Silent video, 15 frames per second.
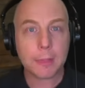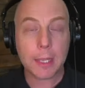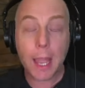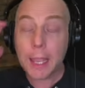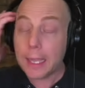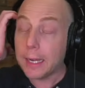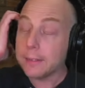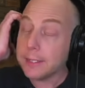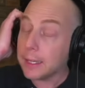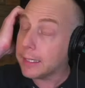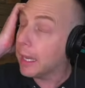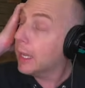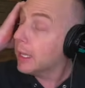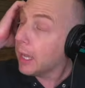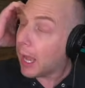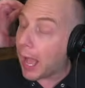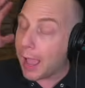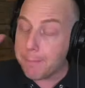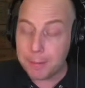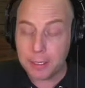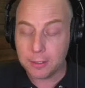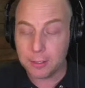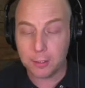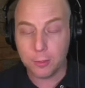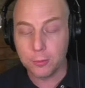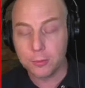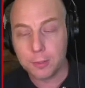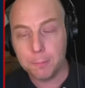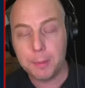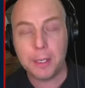I got to tell you, I've been
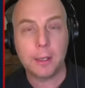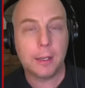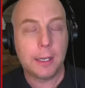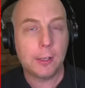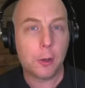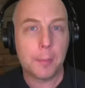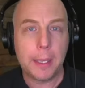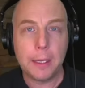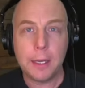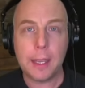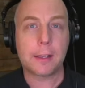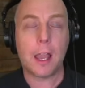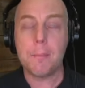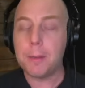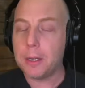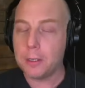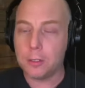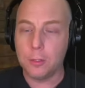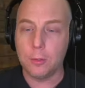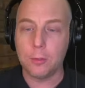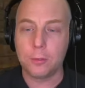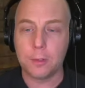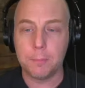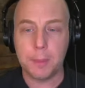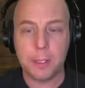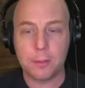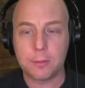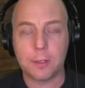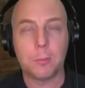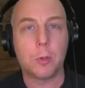accused of being an egomaniac. I've been accused of
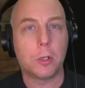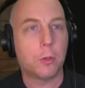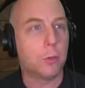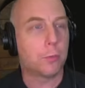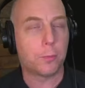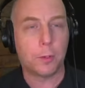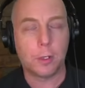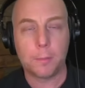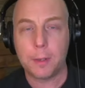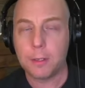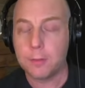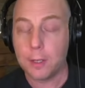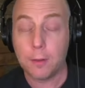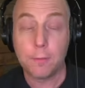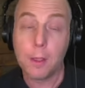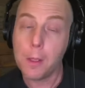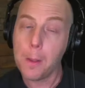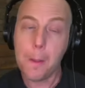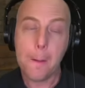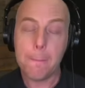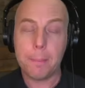being someone who's full of myself.